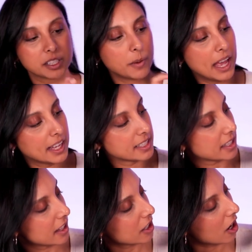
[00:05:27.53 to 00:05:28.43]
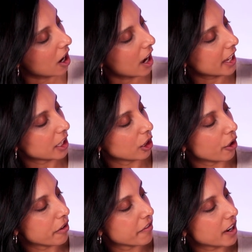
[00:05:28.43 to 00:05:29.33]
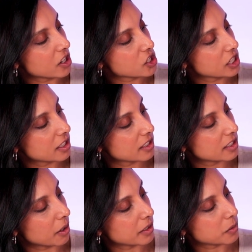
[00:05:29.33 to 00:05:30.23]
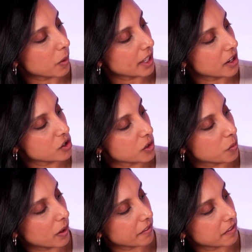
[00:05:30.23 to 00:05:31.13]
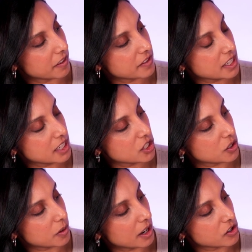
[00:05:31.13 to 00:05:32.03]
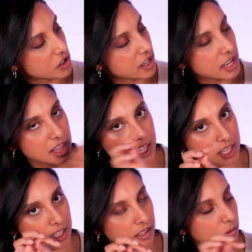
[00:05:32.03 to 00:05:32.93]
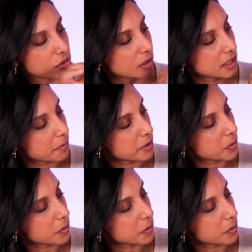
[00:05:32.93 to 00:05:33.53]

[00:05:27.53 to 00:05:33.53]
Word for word: So it has your high and low function. So it's 100, 150, 200, and then the little dots in